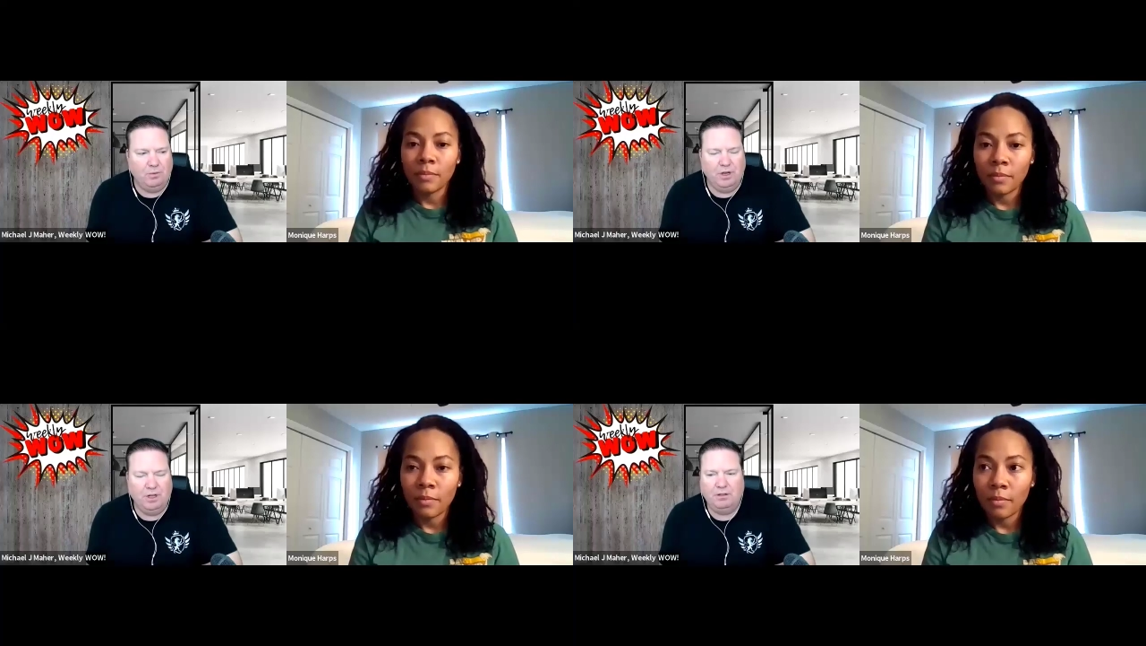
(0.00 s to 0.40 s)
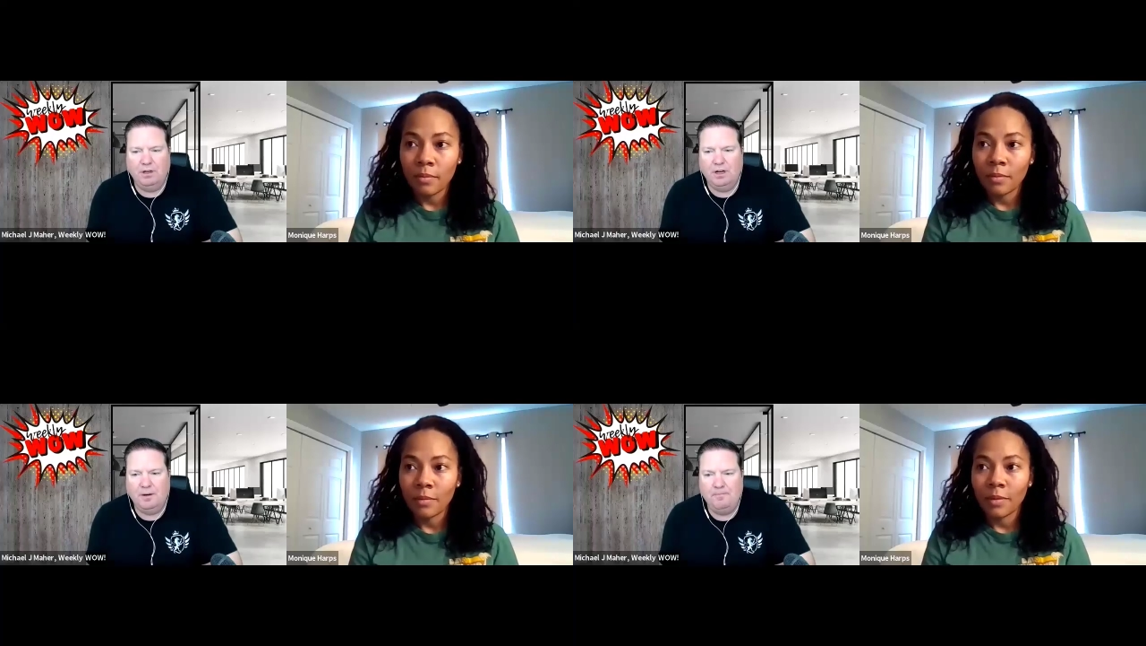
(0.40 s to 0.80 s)
Speaker 1: it with
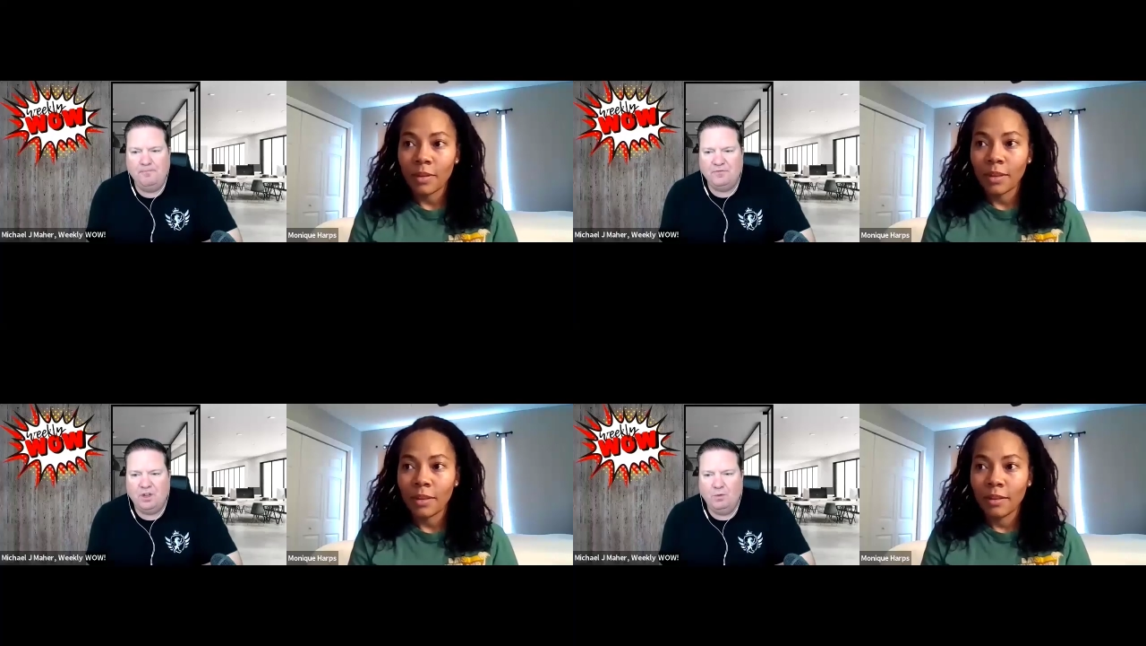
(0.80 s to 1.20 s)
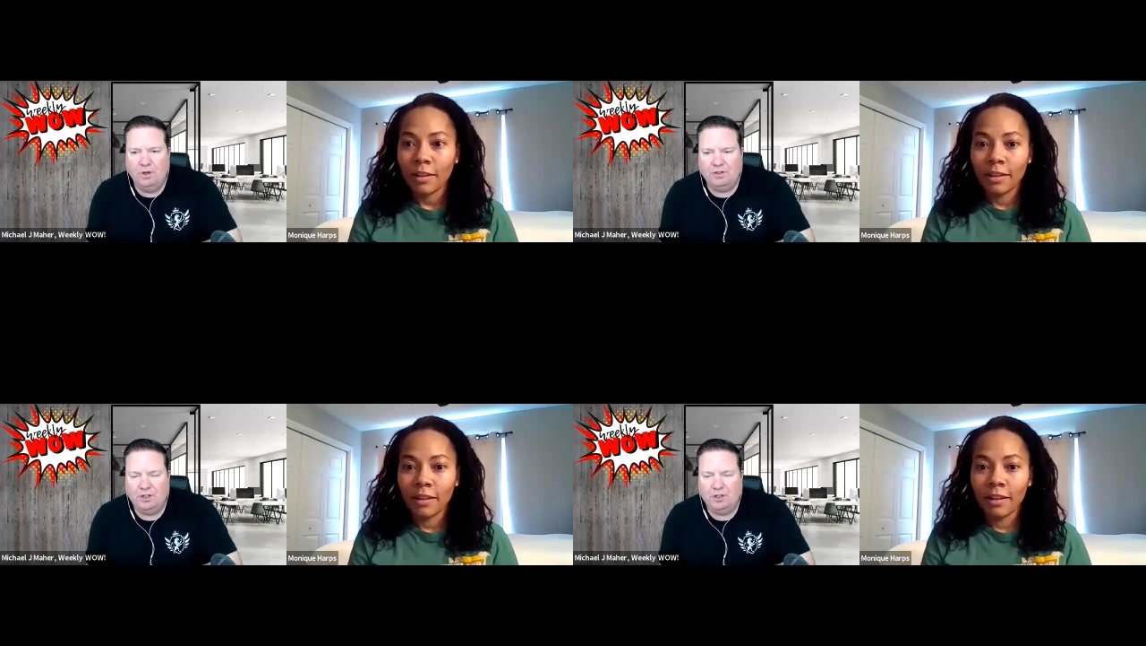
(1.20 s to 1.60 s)
uh
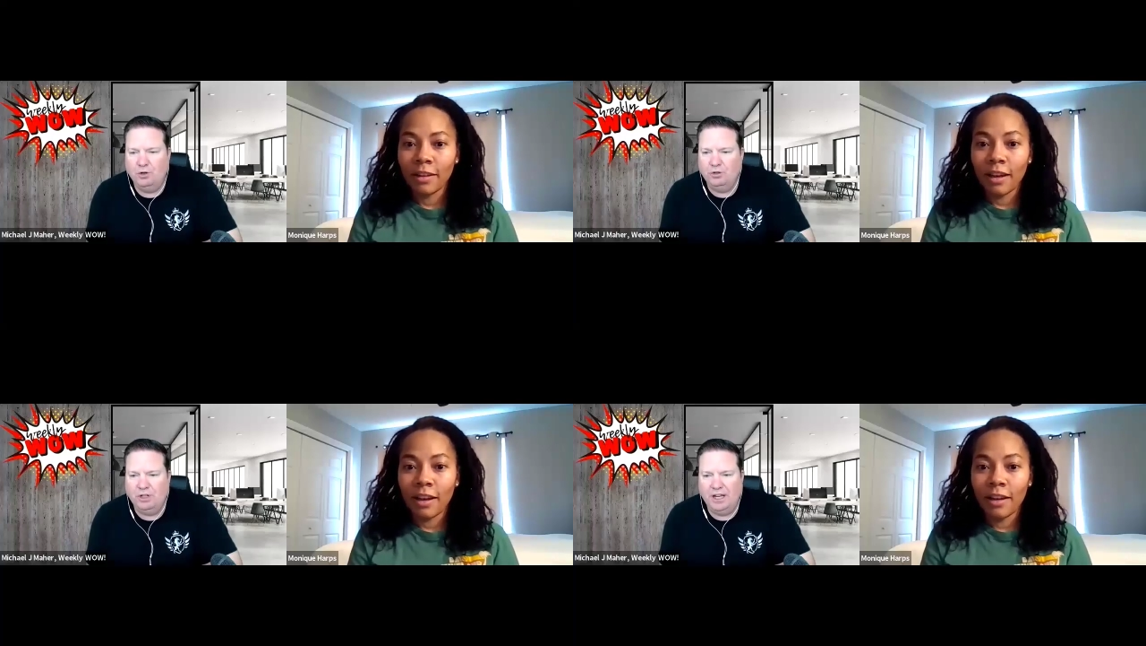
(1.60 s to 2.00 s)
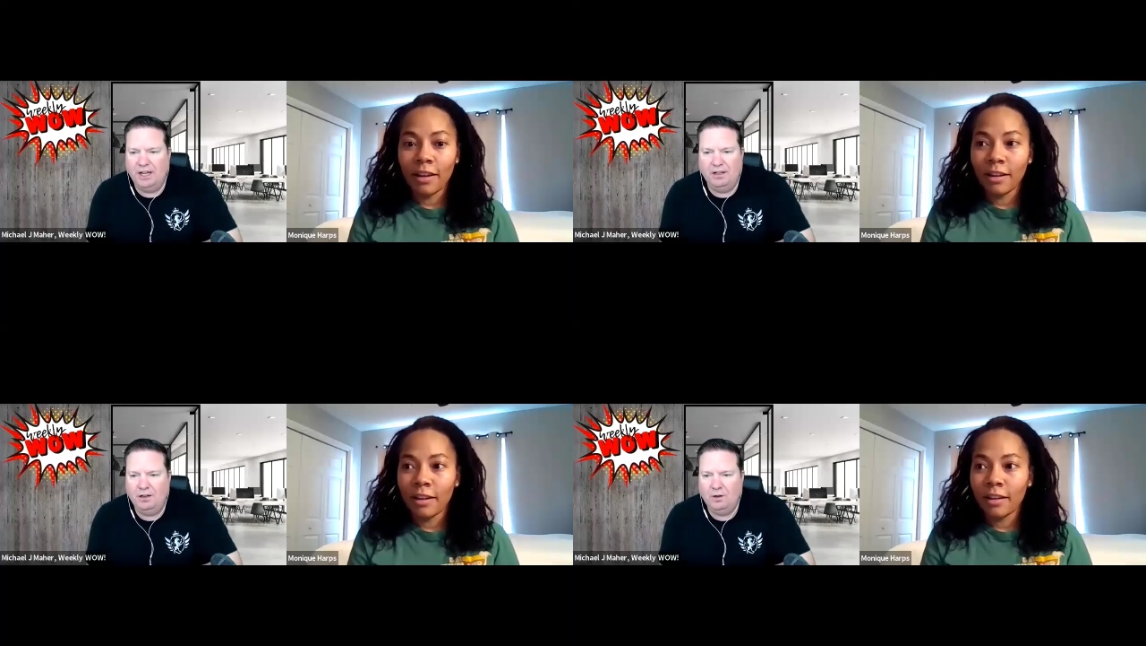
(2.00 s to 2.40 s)
with the Kool
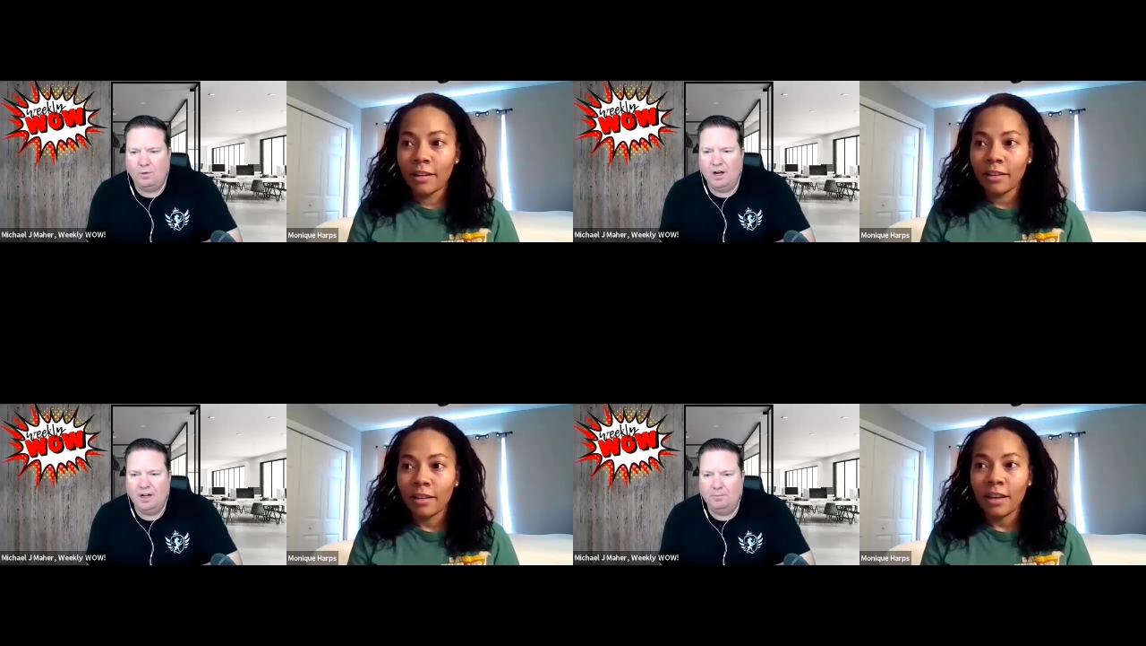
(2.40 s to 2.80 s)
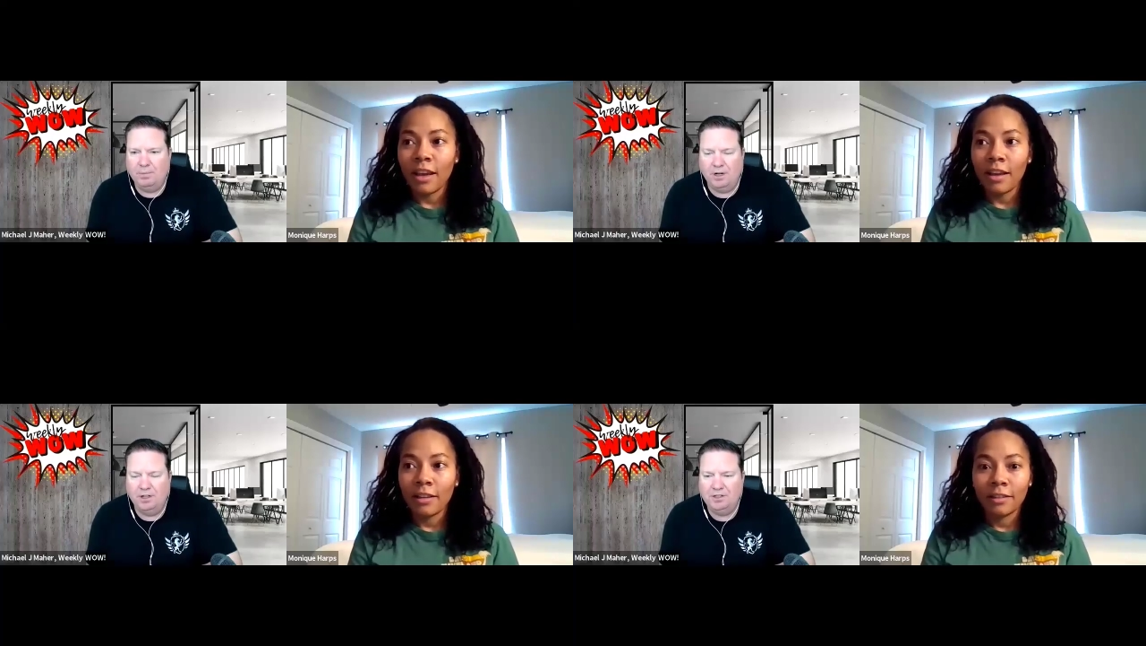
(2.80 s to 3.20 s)
Aid Hawaiian
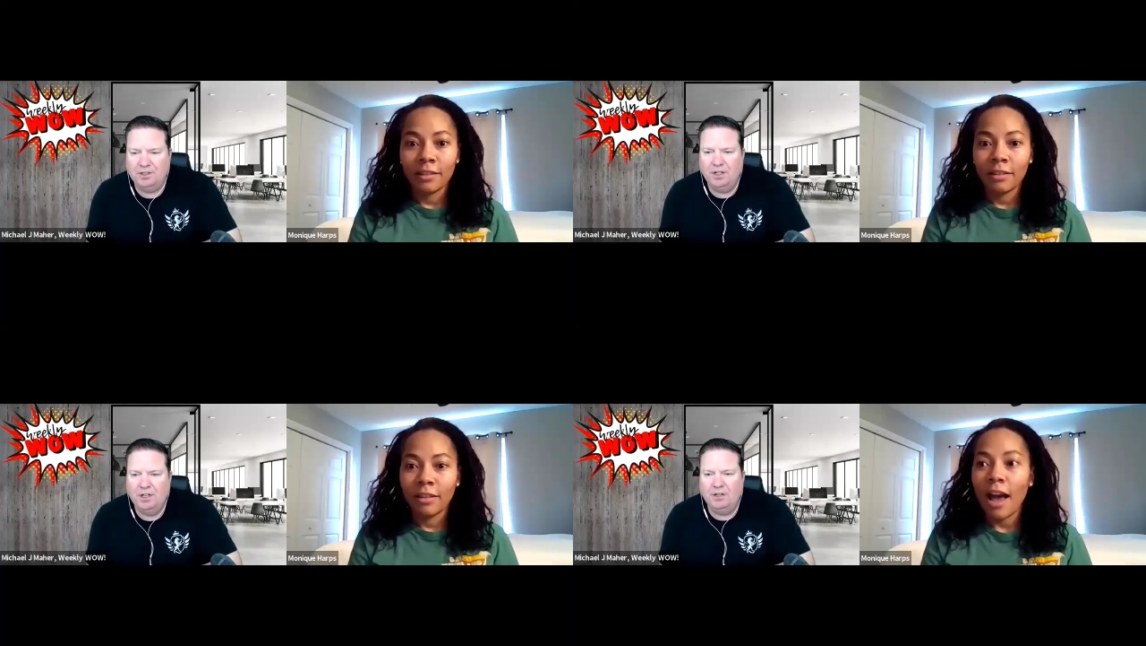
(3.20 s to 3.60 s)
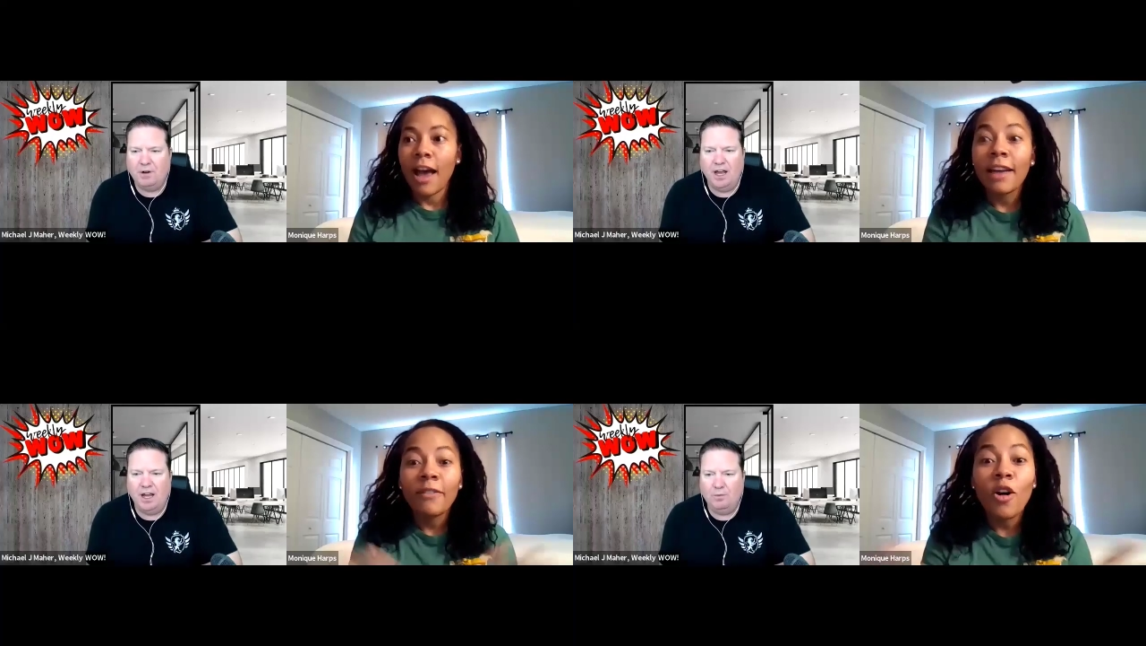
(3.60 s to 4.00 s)
yeah. Punch,
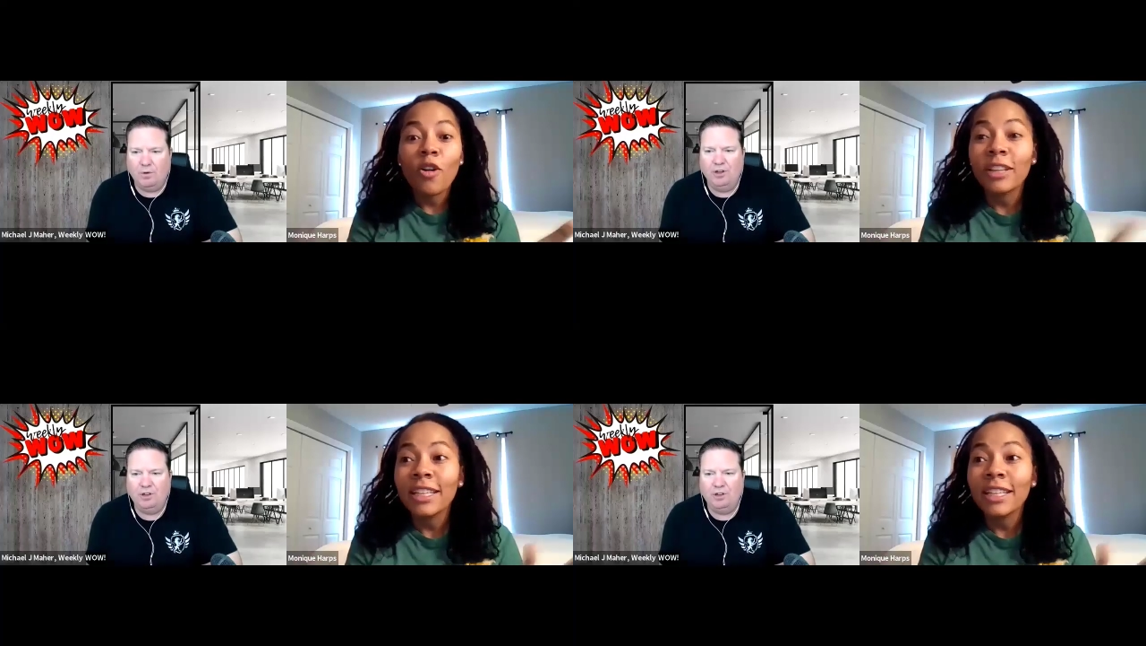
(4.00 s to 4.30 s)
right? Where you